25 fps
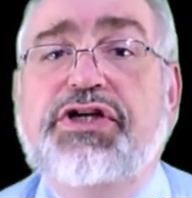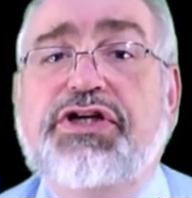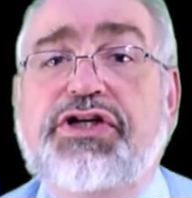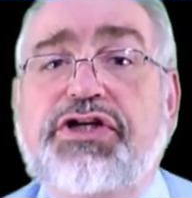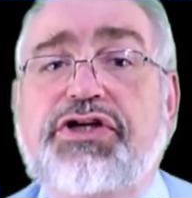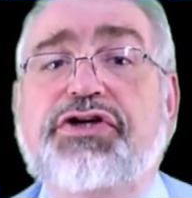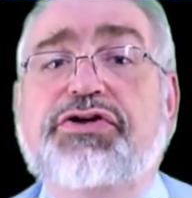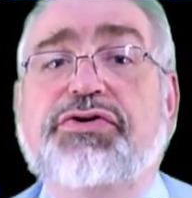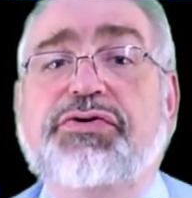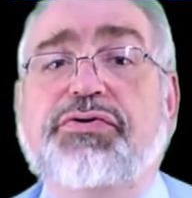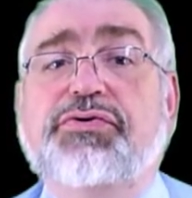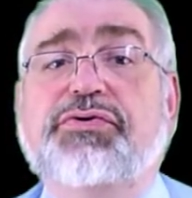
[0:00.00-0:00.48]

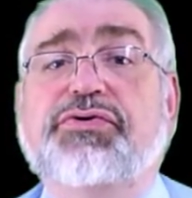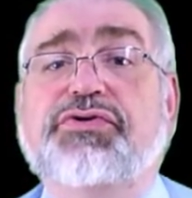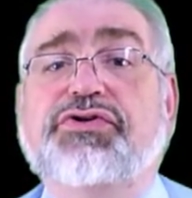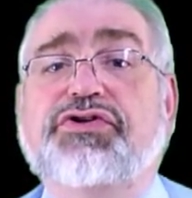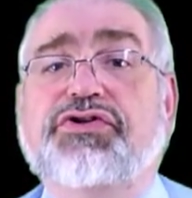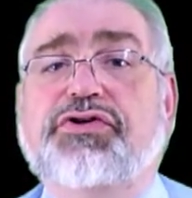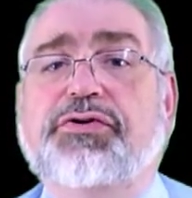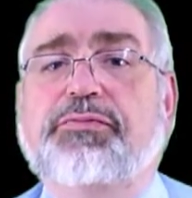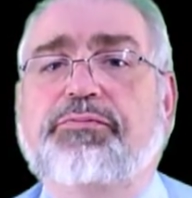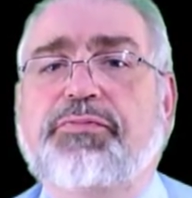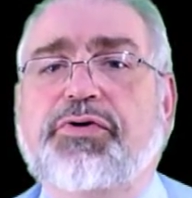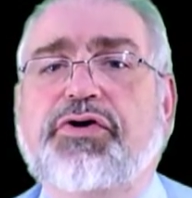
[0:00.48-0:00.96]
use
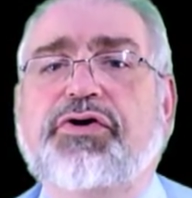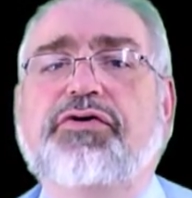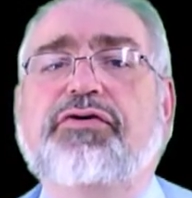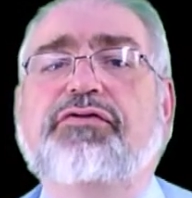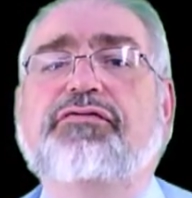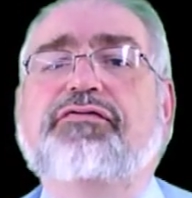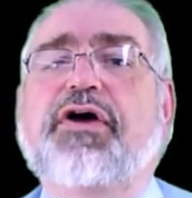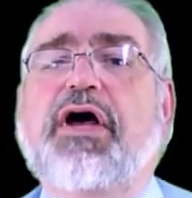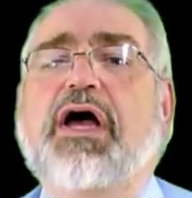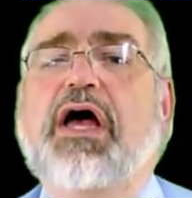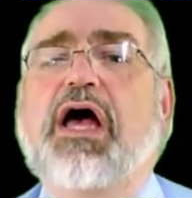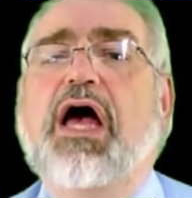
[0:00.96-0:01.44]
to
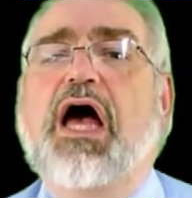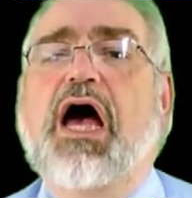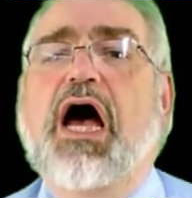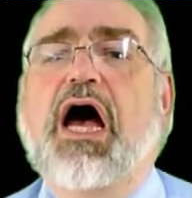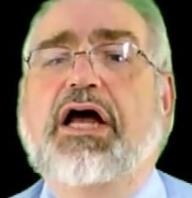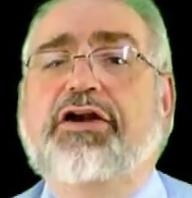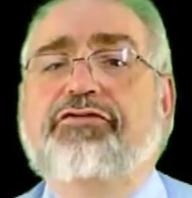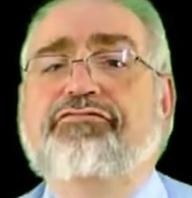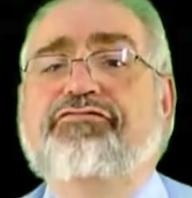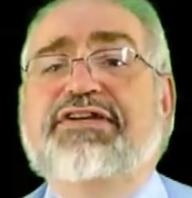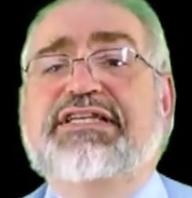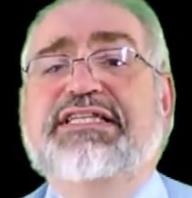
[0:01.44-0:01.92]
move
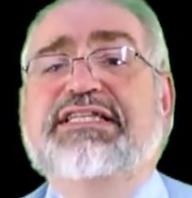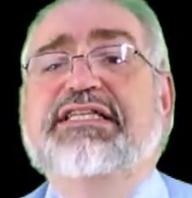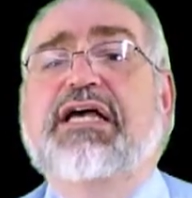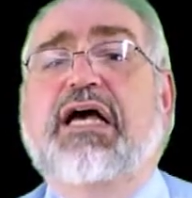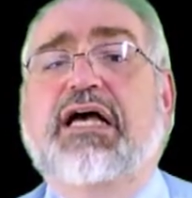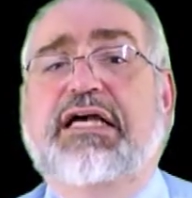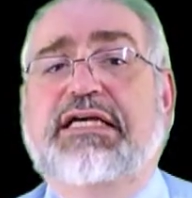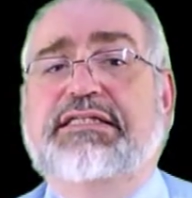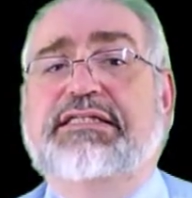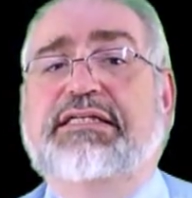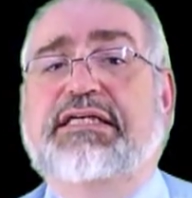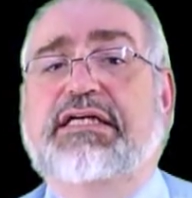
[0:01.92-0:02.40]
and
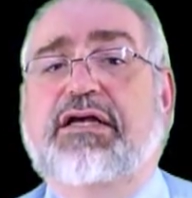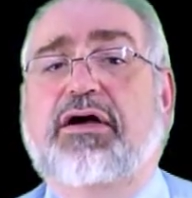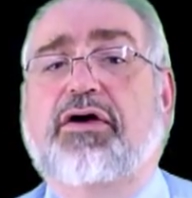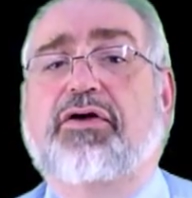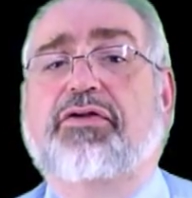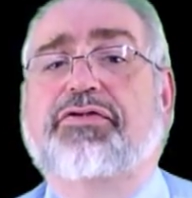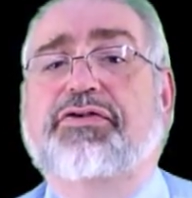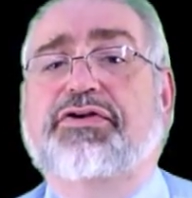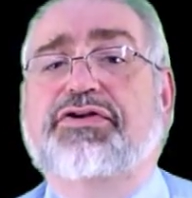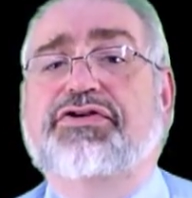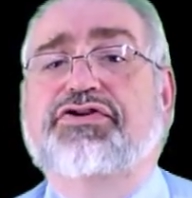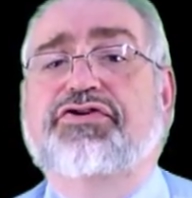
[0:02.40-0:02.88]
resize it
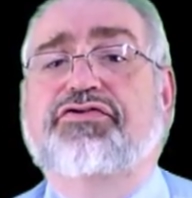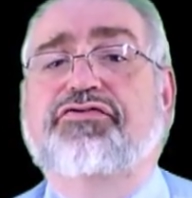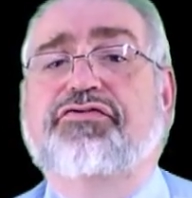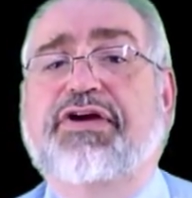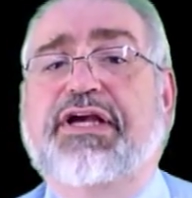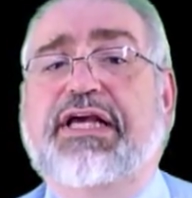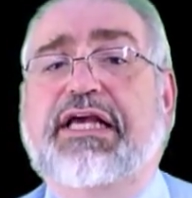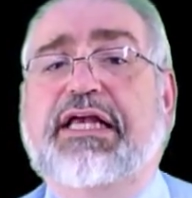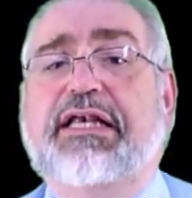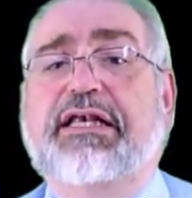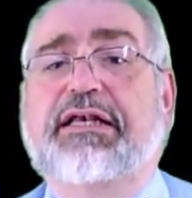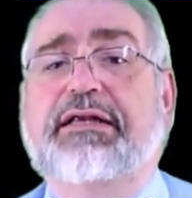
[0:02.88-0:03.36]
on the
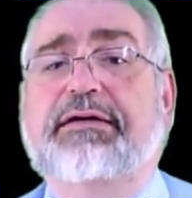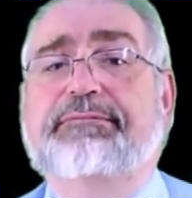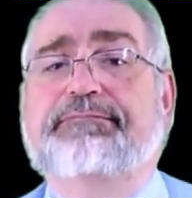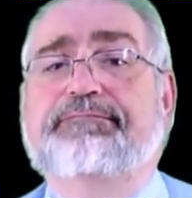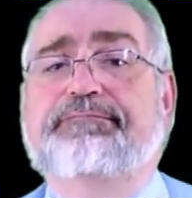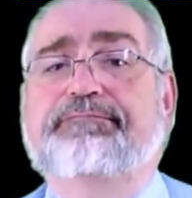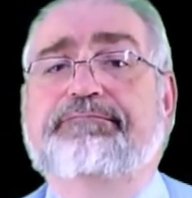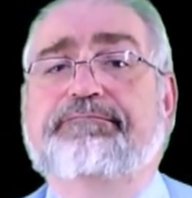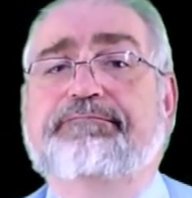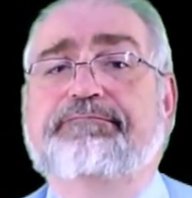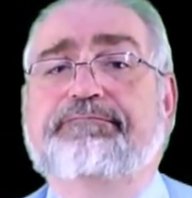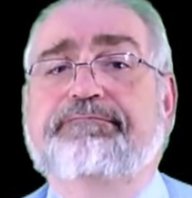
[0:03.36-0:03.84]
screen.
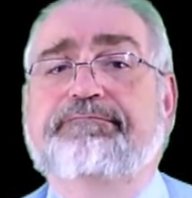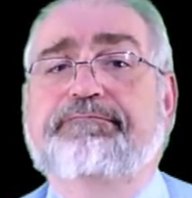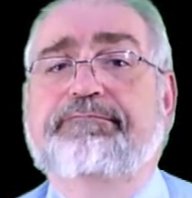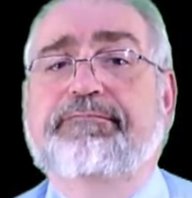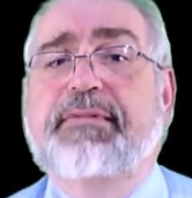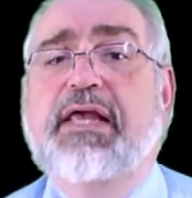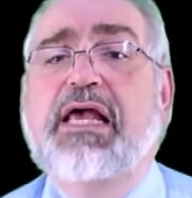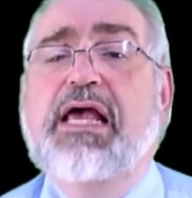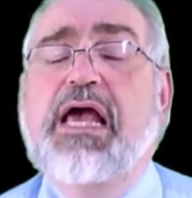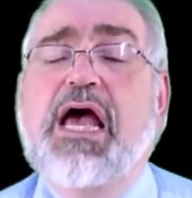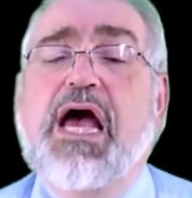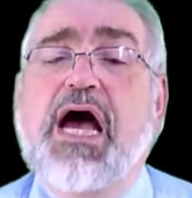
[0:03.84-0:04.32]

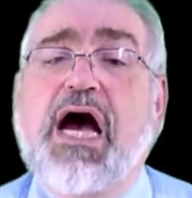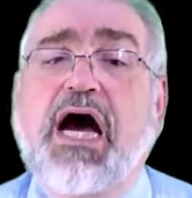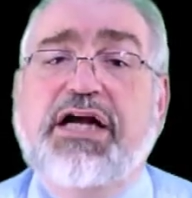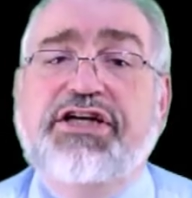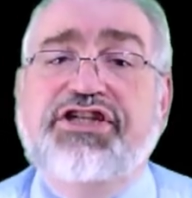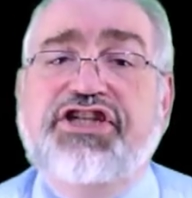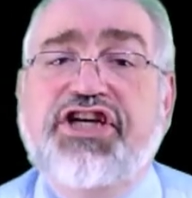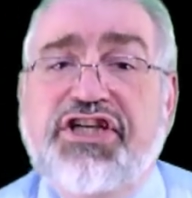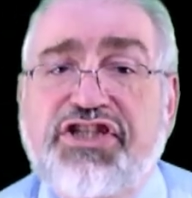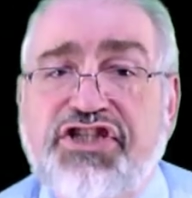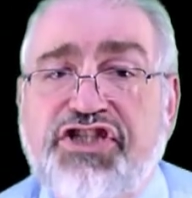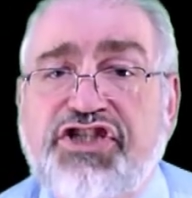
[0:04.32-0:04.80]

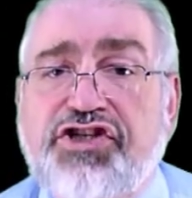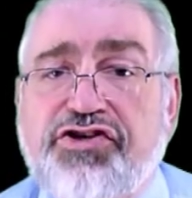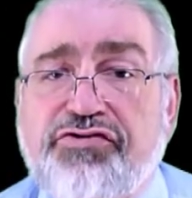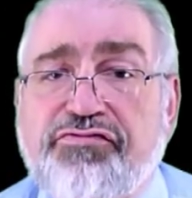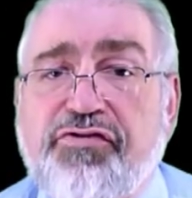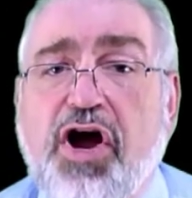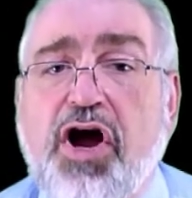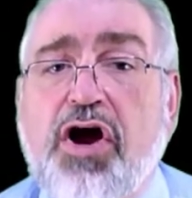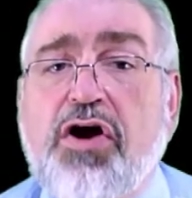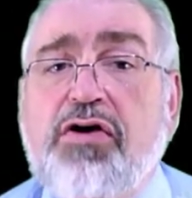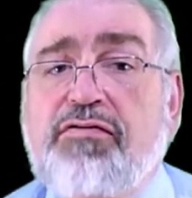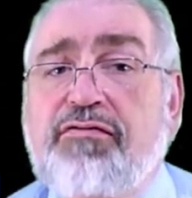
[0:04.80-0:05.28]
Adjust your
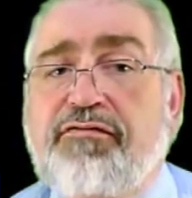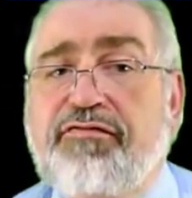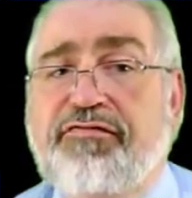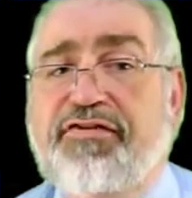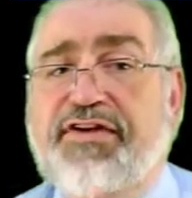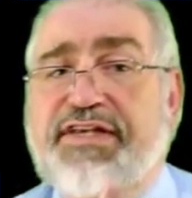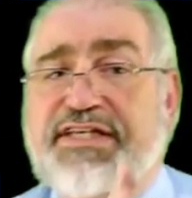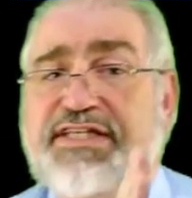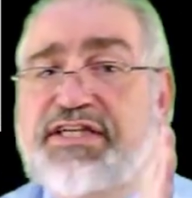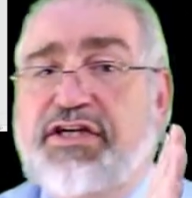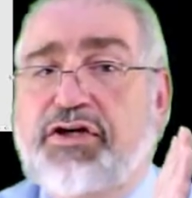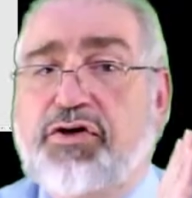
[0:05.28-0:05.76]
own
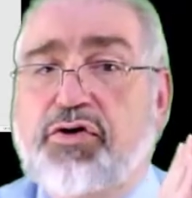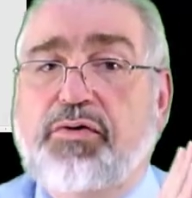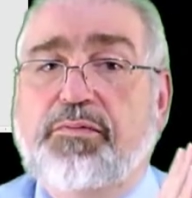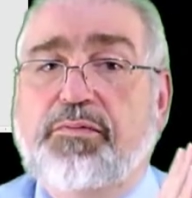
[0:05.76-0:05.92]
physical